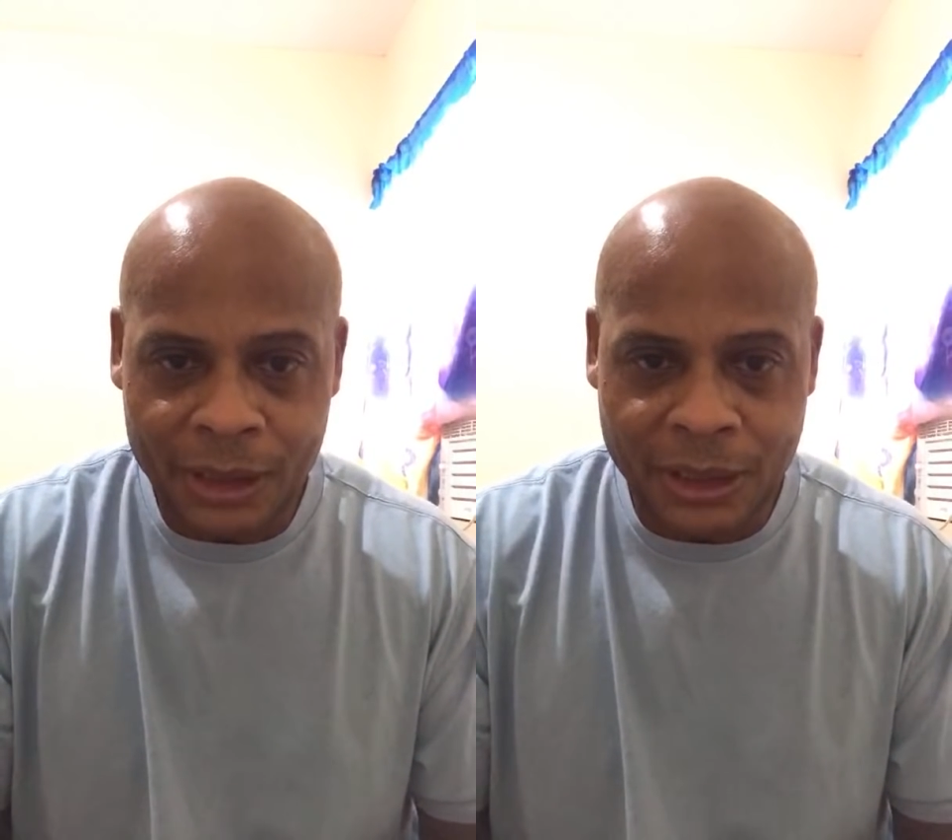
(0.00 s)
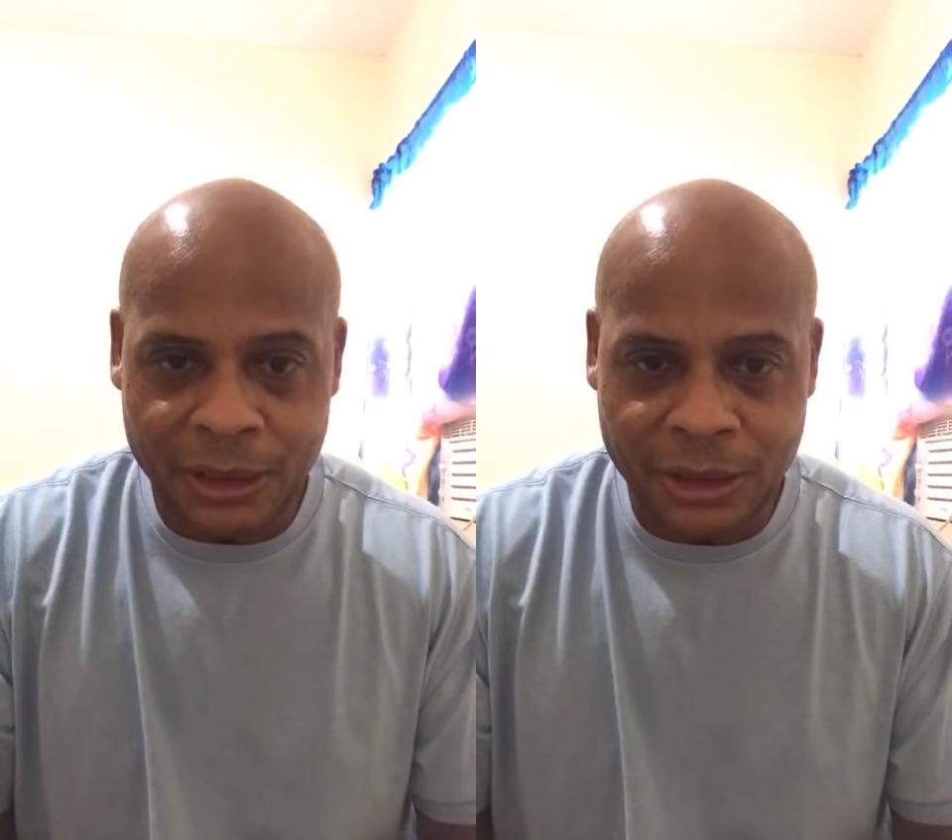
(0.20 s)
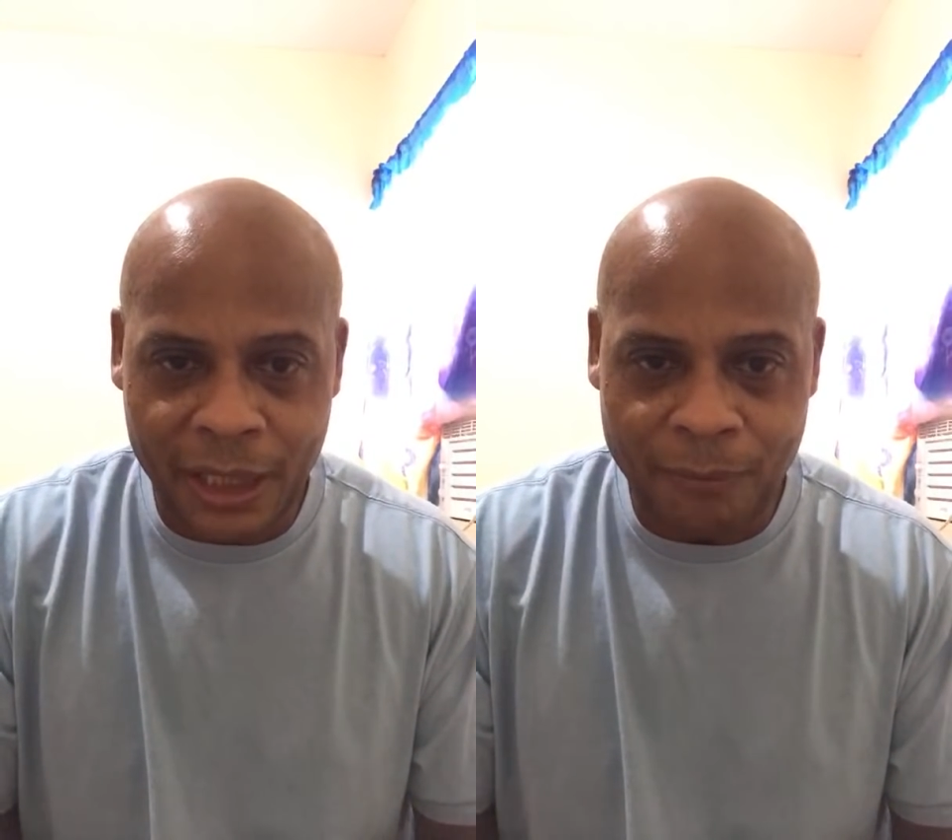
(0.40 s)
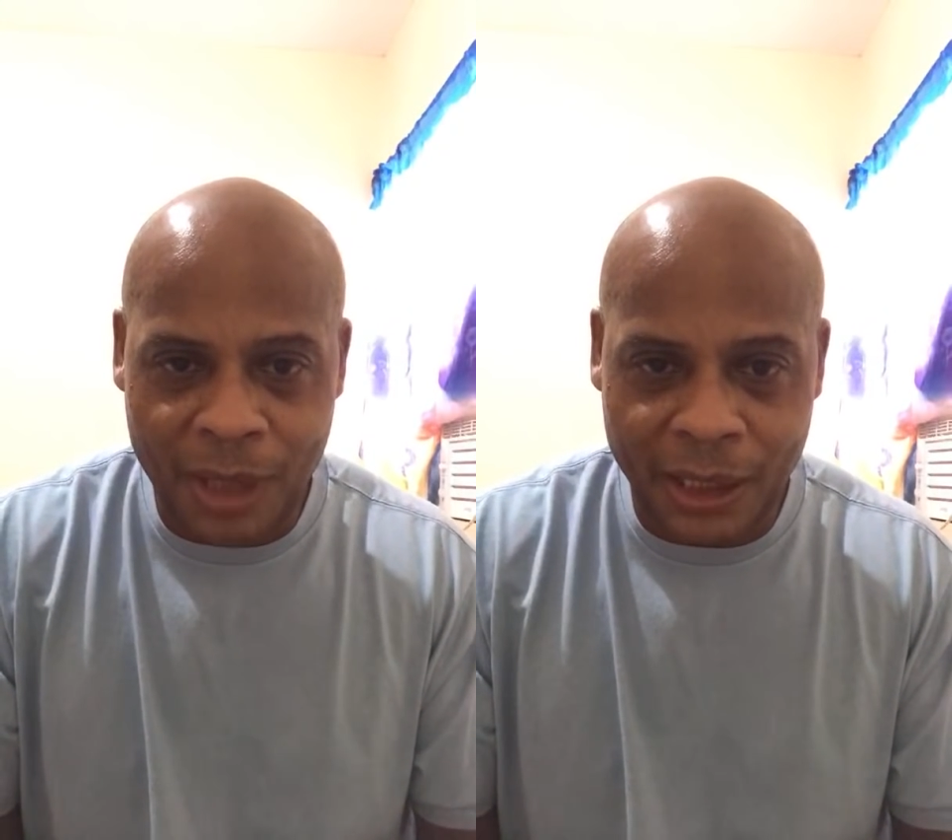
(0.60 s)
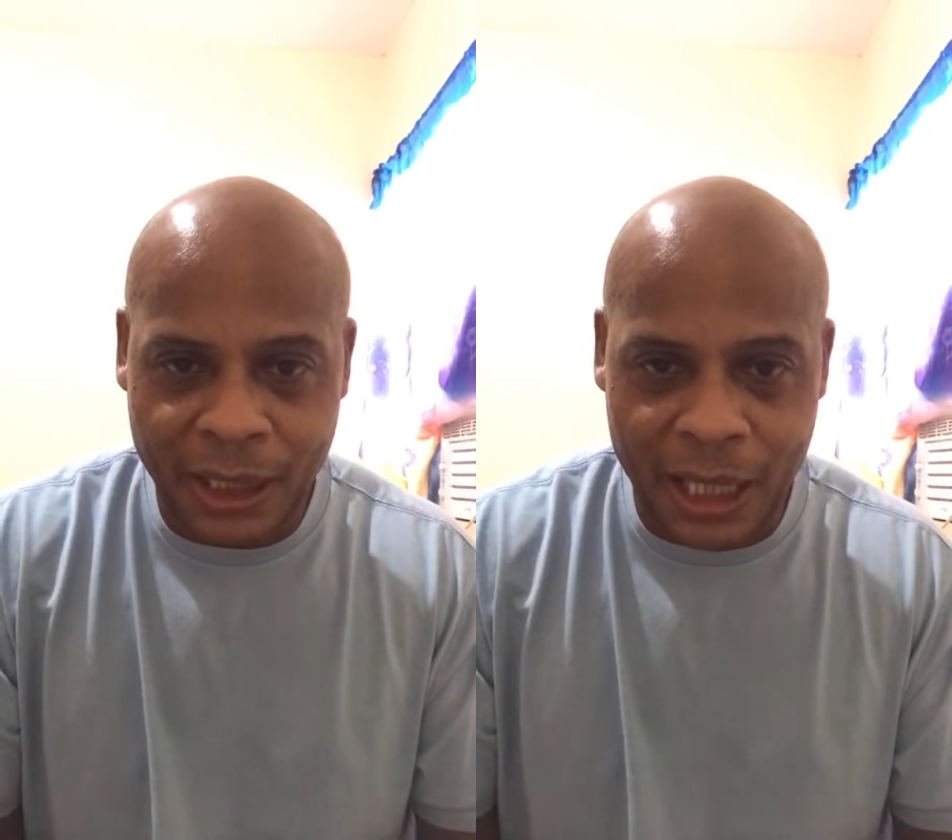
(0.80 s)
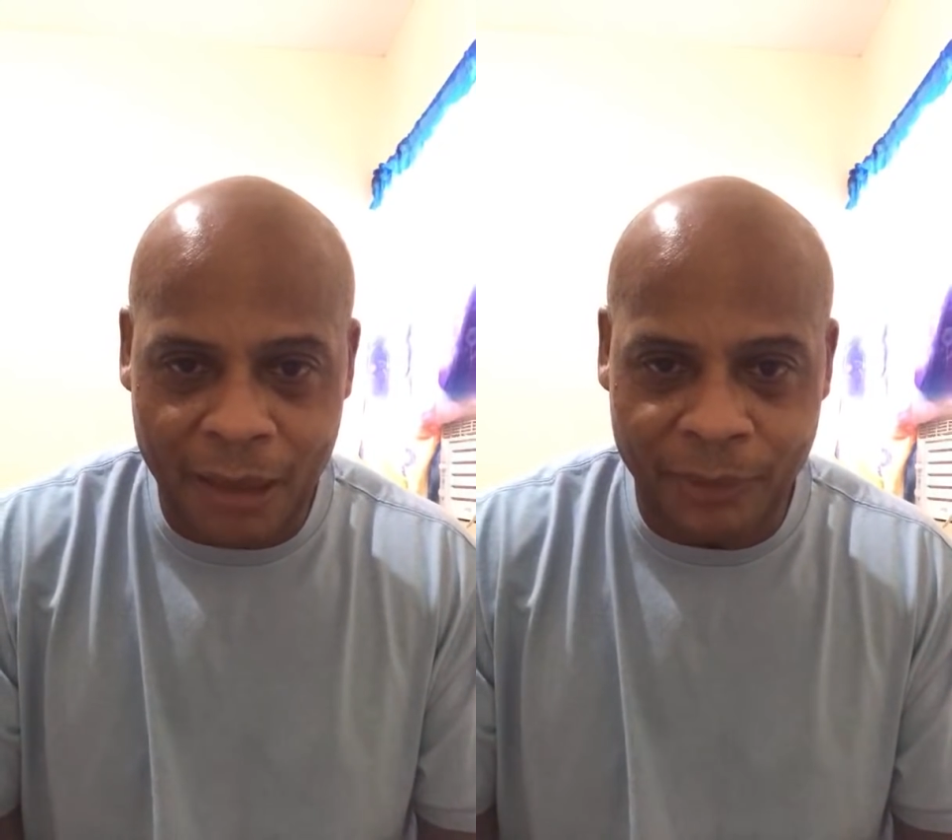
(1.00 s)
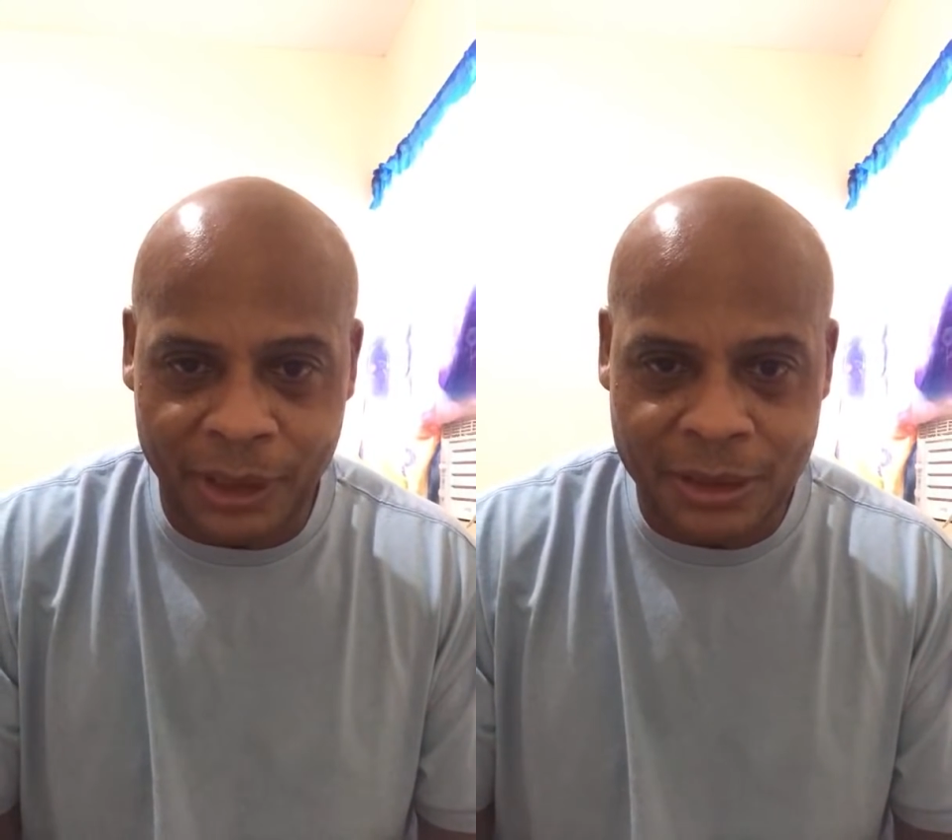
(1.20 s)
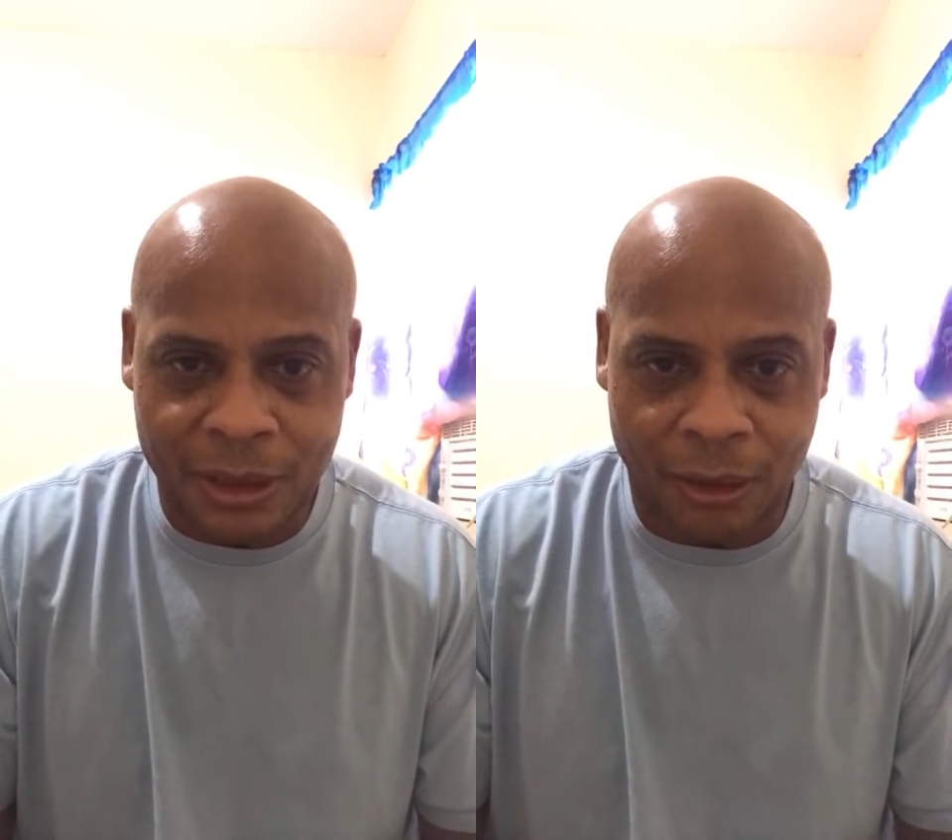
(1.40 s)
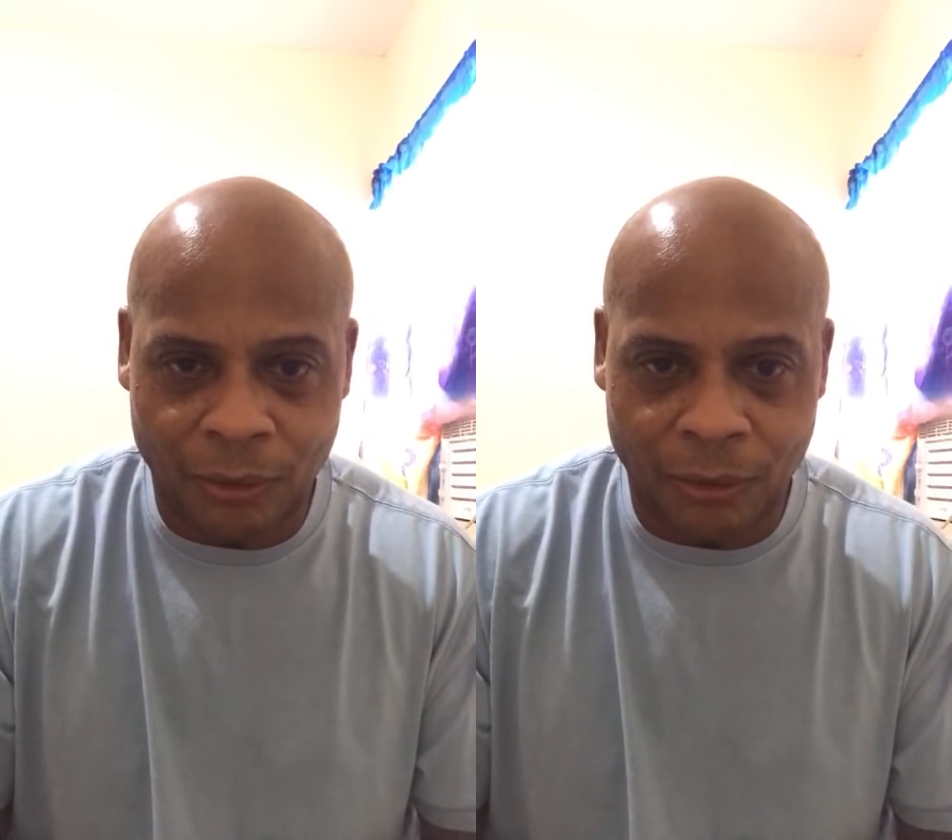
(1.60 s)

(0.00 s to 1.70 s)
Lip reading: He said, check my comments